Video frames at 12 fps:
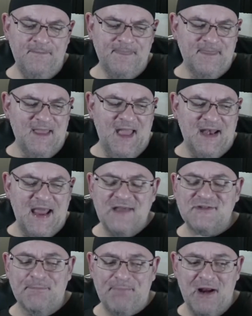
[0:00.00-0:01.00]
And
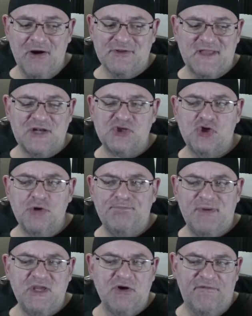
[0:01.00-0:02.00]
as a parent, that should
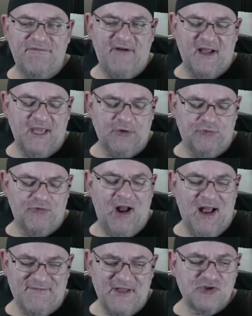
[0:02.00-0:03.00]
be your fucking
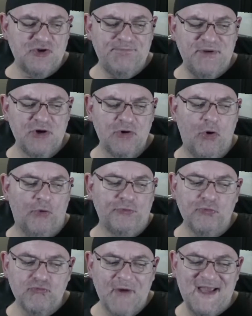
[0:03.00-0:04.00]
drive. That should be your goal,
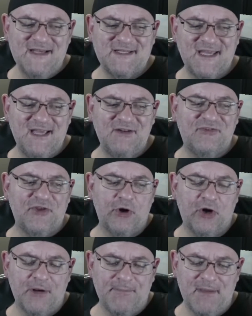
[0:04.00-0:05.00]
to raise kids that are
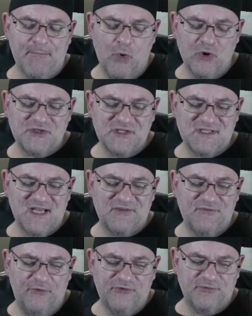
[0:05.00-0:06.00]
going to be more
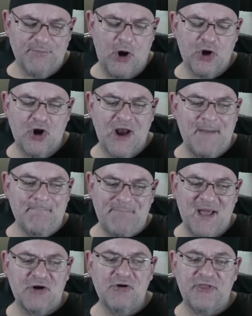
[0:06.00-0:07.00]
successful, smarter, and
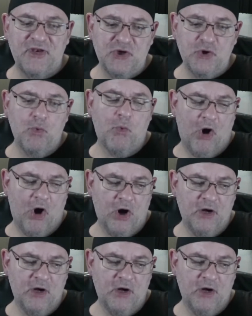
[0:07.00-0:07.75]
better than you were.